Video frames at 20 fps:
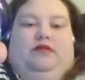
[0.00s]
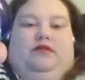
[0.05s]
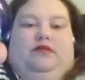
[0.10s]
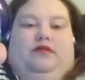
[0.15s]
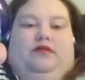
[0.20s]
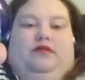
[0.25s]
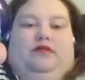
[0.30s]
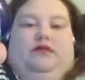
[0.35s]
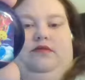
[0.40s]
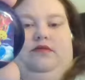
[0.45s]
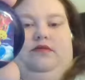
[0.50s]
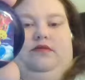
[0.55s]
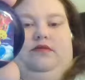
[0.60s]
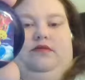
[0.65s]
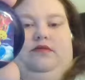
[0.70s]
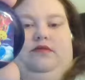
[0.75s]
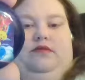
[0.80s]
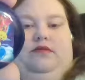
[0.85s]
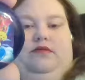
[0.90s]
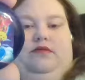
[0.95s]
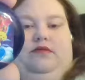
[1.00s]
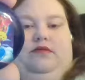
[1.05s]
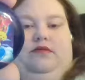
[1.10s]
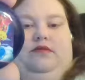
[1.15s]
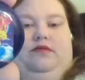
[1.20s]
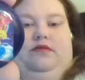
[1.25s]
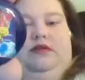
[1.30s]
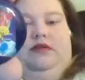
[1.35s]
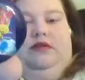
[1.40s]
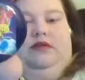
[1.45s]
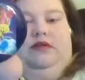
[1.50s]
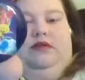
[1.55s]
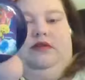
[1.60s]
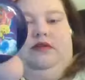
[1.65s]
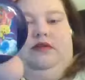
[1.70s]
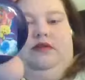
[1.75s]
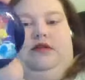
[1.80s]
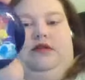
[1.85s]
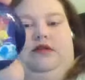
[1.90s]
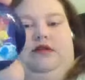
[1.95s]

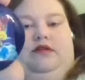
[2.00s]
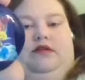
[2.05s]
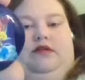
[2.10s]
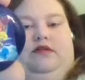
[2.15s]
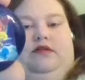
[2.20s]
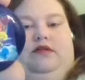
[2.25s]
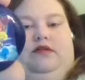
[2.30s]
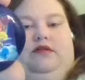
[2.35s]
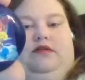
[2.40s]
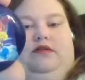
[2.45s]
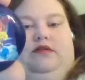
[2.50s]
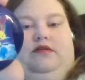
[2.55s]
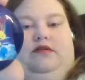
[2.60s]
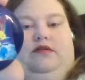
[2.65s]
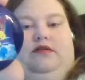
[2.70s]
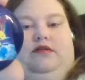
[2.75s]
(silence)